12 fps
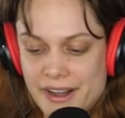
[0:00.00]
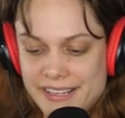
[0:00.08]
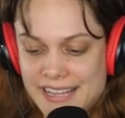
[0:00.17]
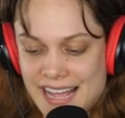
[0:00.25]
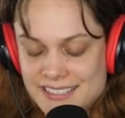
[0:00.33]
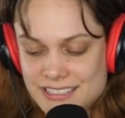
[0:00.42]
or at
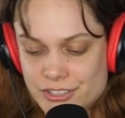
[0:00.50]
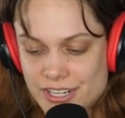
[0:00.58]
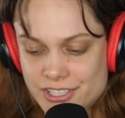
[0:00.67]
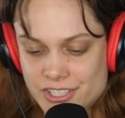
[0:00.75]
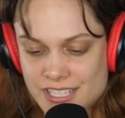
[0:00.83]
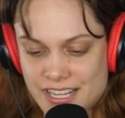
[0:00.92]
a casting
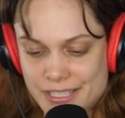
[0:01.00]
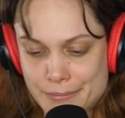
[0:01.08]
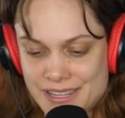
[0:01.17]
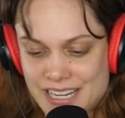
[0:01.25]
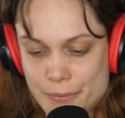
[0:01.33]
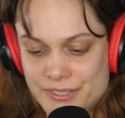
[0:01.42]
director
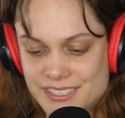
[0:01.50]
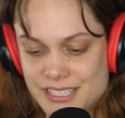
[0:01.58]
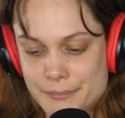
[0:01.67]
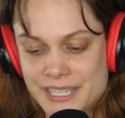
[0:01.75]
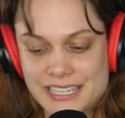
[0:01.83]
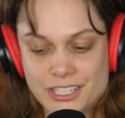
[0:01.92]
telling me that I
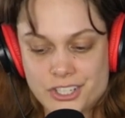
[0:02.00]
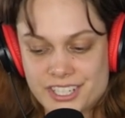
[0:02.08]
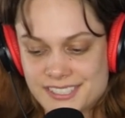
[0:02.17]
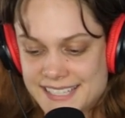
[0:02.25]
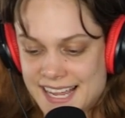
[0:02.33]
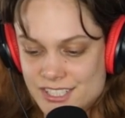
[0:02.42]
wasn't going to be any
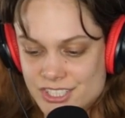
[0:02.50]
good as an